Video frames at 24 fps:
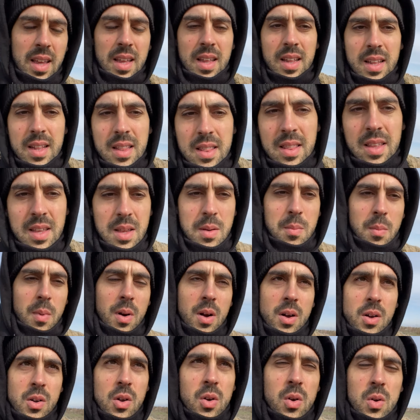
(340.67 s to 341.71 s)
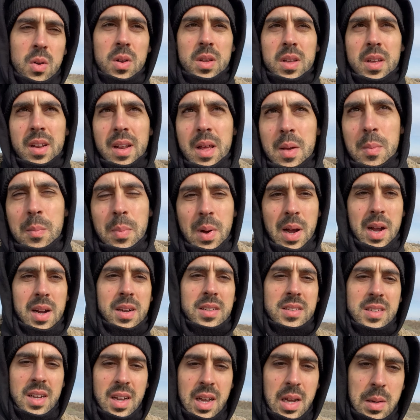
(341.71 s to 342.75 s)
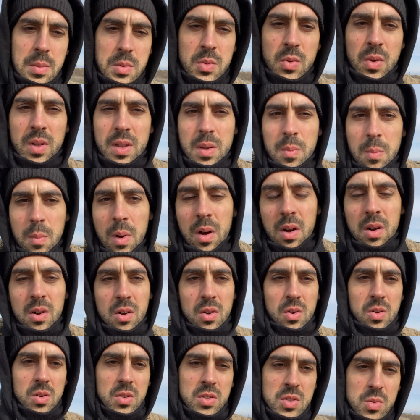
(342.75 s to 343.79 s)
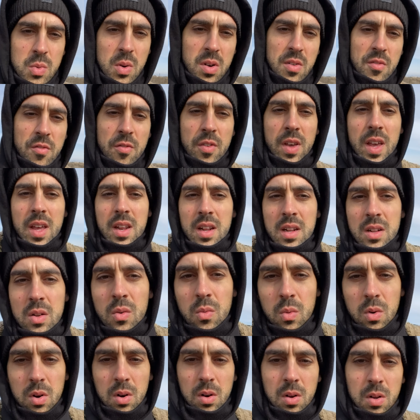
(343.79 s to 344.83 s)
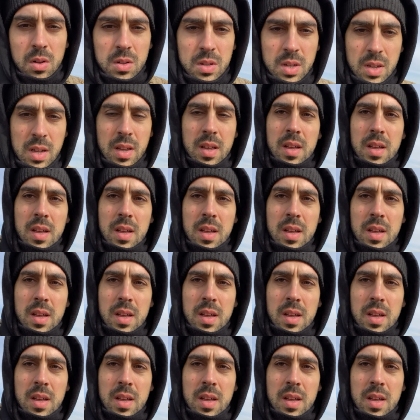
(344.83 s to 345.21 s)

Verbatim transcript: in the Mongolian Empire times, when the Mongols were invading the world